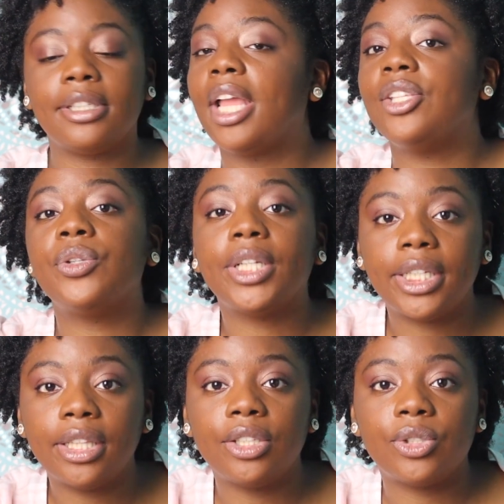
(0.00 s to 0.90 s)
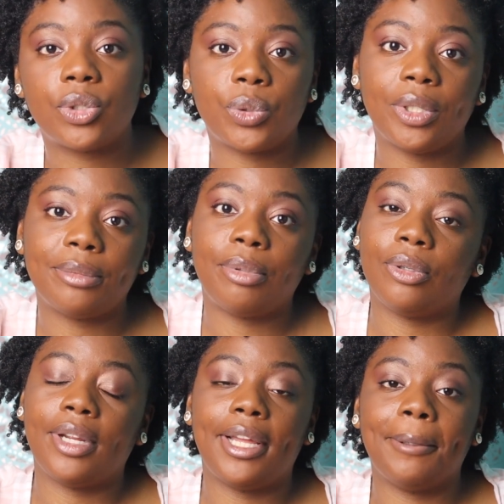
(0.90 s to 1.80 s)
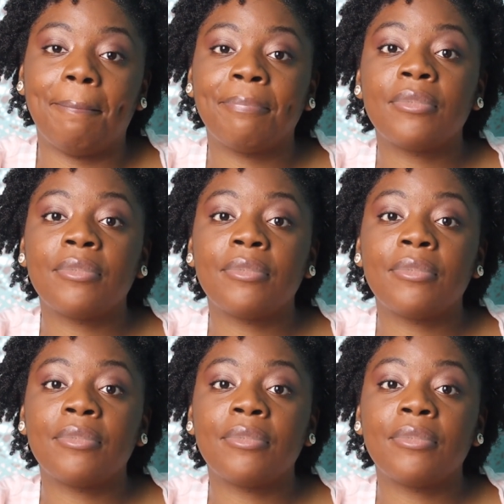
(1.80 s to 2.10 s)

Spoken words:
entering the social work program,